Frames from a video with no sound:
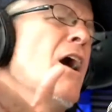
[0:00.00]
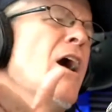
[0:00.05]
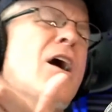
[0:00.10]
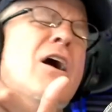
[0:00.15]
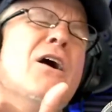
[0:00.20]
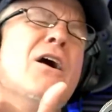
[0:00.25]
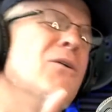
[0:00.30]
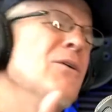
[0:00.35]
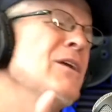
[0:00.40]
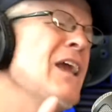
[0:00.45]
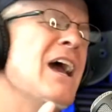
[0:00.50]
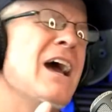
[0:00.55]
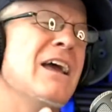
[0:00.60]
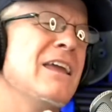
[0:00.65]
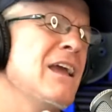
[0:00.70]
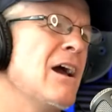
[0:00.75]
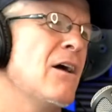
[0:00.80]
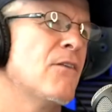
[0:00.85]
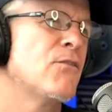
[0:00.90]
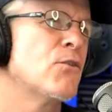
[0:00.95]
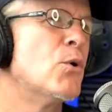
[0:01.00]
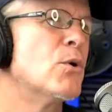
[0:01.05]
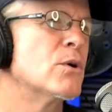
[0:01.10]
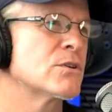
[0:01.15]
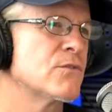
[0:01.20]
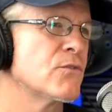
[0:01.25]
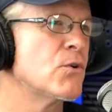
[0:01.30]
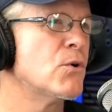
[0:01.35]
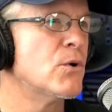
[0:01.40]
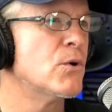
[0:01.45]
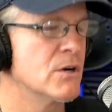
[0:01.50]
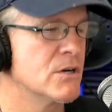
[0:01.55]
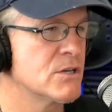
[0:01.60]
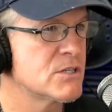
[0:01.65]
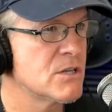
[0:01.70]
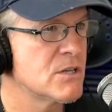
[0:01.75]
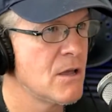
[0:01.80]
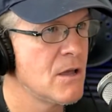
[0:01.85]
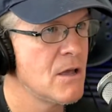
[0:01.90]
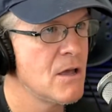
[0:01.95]
oh yeah, yeah, of course, of
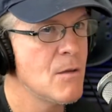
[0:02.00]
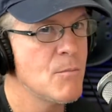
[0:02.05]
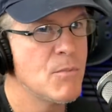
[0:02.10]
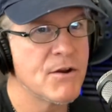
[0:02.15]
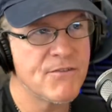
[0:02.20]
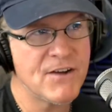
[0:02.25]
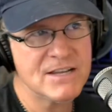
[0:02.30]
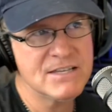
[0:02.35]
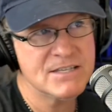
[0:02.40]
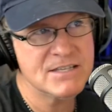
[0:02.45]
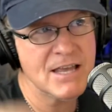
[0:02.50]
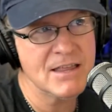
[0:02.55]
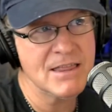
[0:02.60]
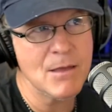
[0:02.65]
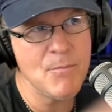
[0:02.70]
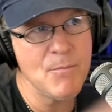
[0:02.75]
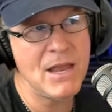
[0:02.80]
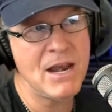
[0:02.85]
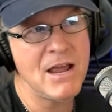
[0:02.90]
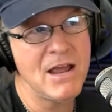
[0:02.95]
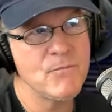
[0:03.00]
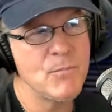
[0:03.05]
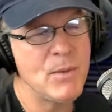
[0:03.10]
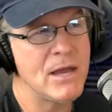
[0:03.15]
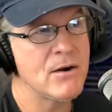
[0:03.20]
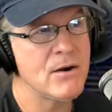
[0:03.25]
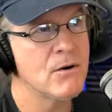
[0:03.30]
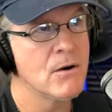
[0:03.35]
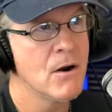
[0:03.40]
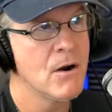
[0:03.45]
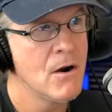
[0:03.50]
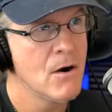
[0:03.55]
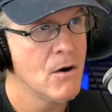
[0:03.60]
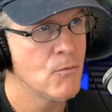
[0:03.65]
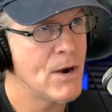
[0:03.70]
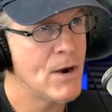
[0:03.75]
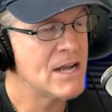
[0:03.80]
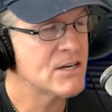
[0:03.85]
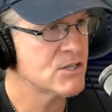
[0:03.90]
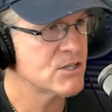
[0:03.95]
course. But if I say that men have better
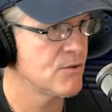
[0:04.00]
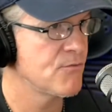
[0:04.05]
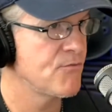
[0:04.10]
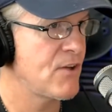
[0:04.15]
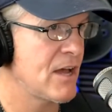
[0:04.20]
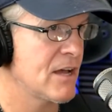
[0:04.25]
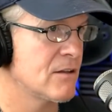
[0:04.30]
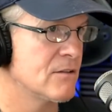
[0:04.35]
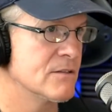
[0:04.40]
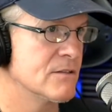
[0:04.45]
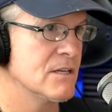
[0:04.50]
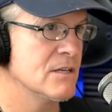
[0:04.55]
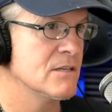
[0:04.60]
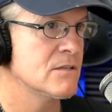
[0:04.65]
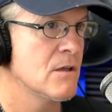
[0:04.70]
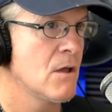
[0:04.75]
rational faculties.